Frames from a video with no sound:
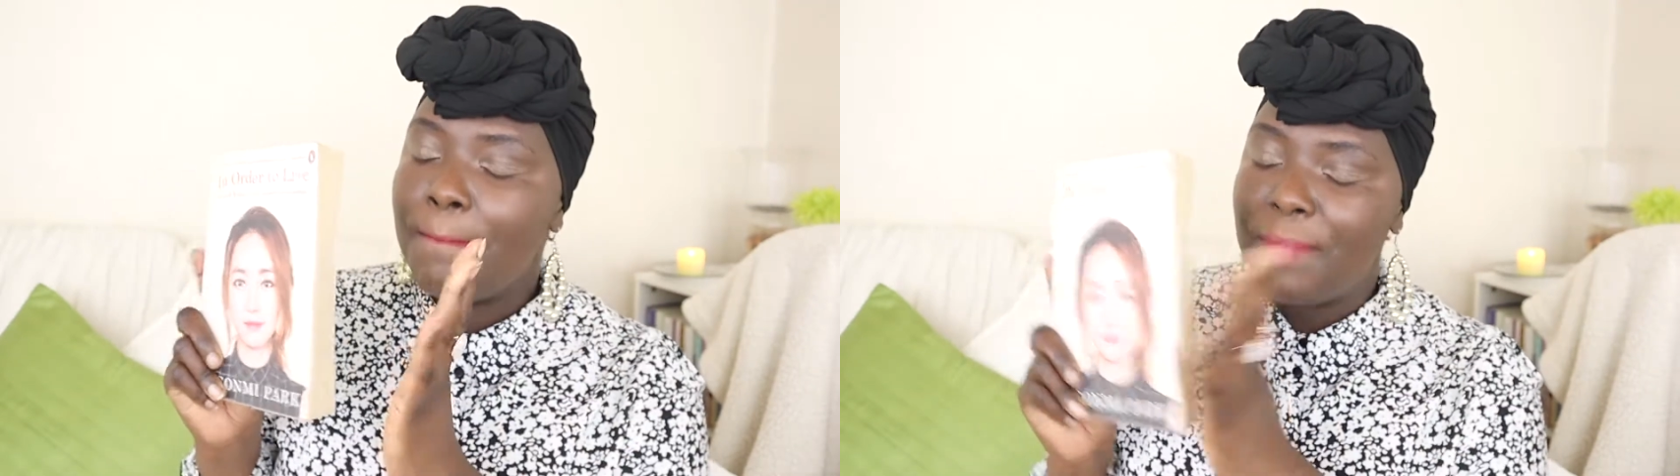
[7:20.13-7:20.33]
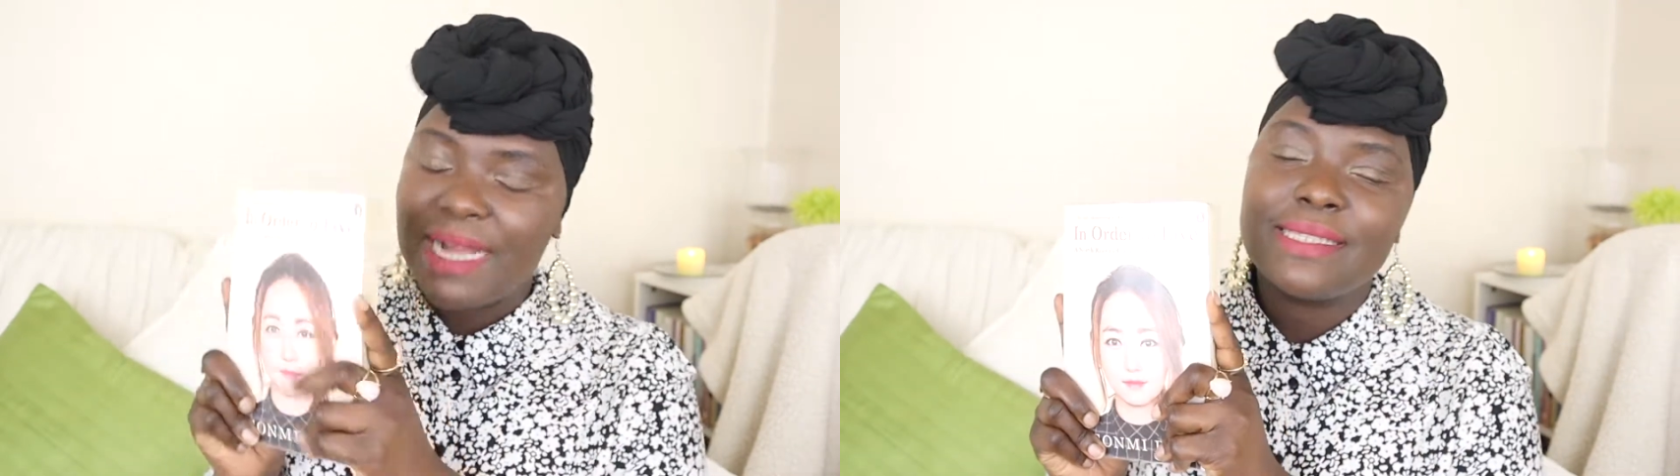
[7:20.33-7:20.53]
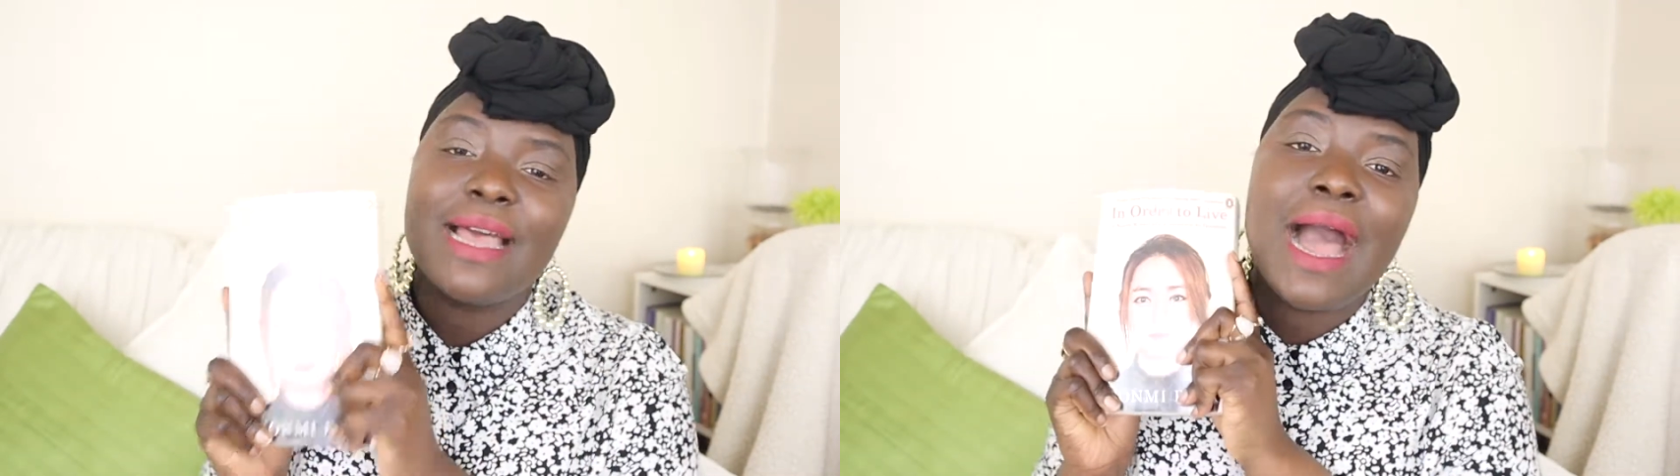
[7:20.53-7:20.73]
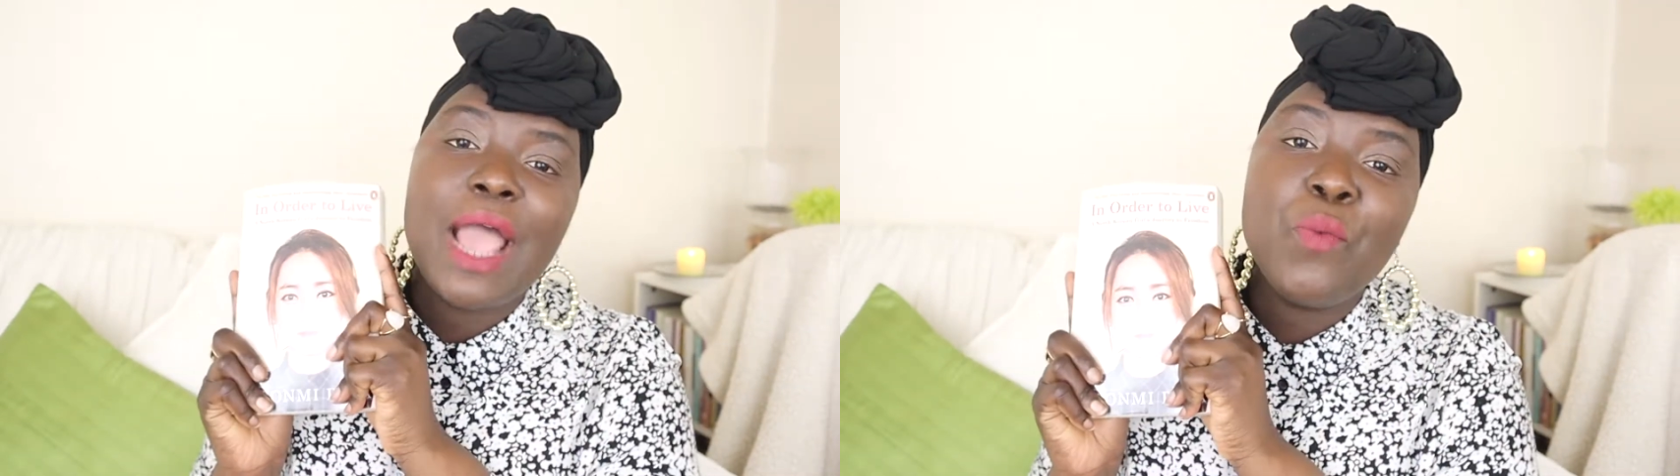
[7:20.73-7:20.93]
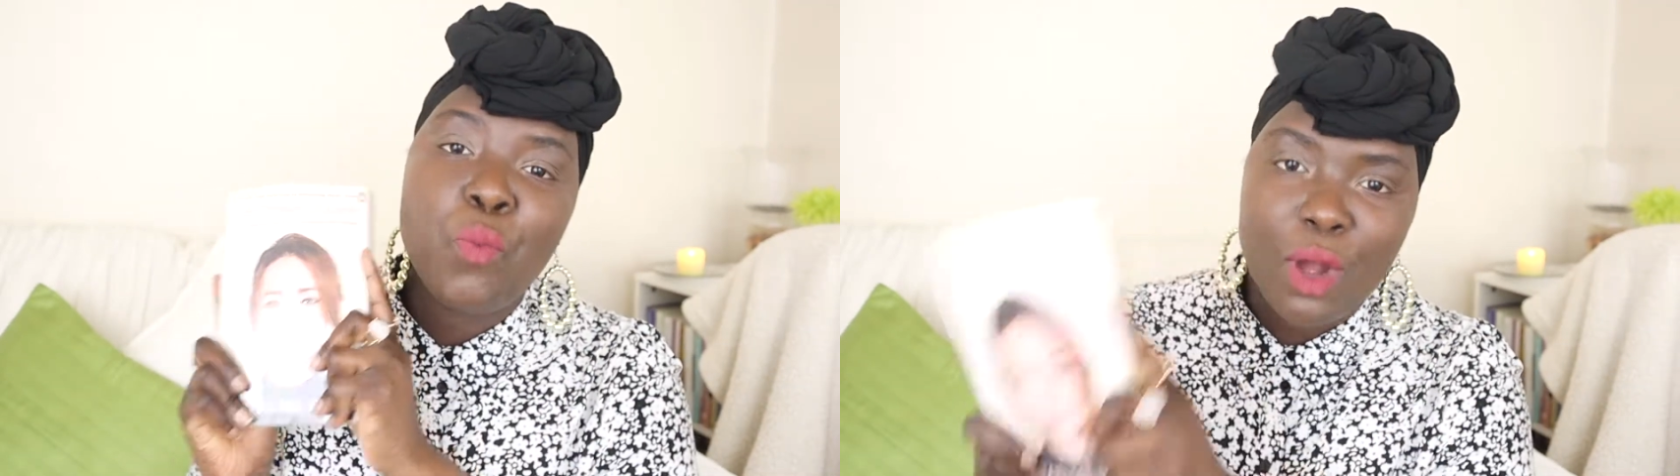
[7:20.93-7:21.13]
but
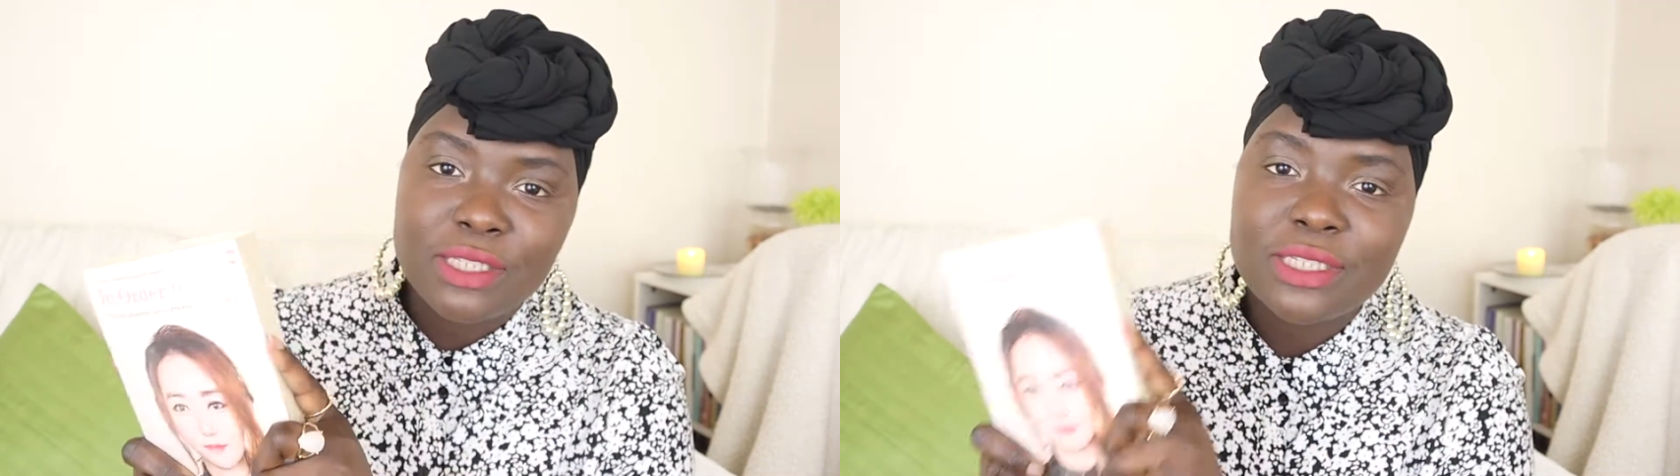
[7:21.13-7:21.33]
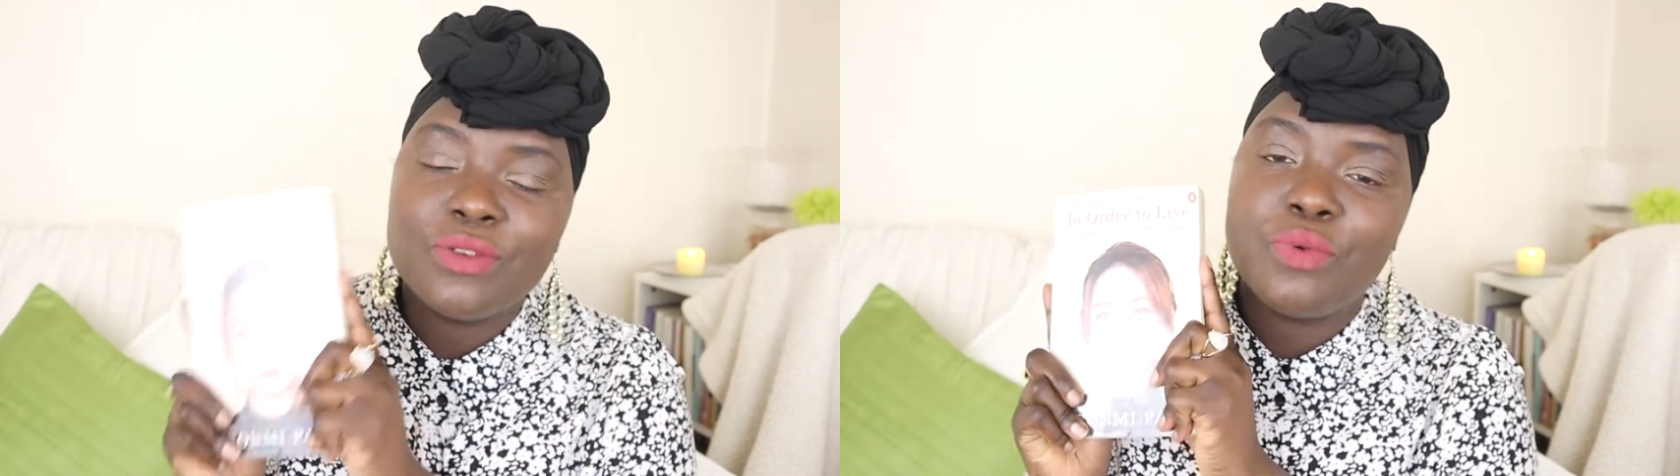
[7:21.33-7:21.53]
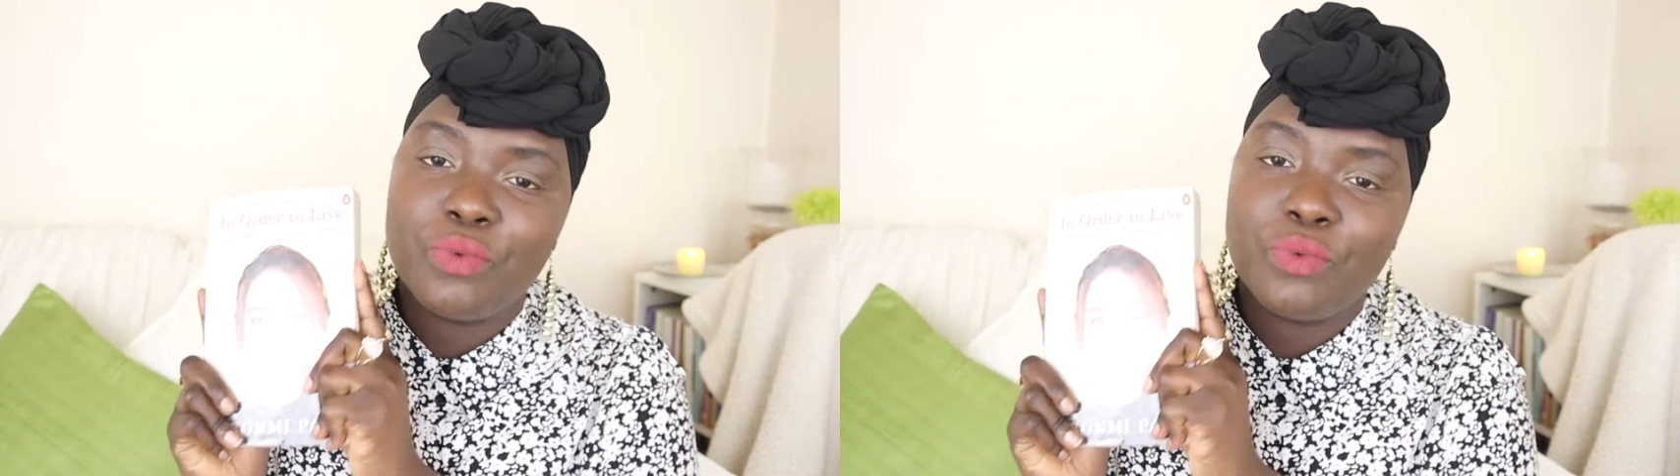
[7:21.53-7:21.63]
I want to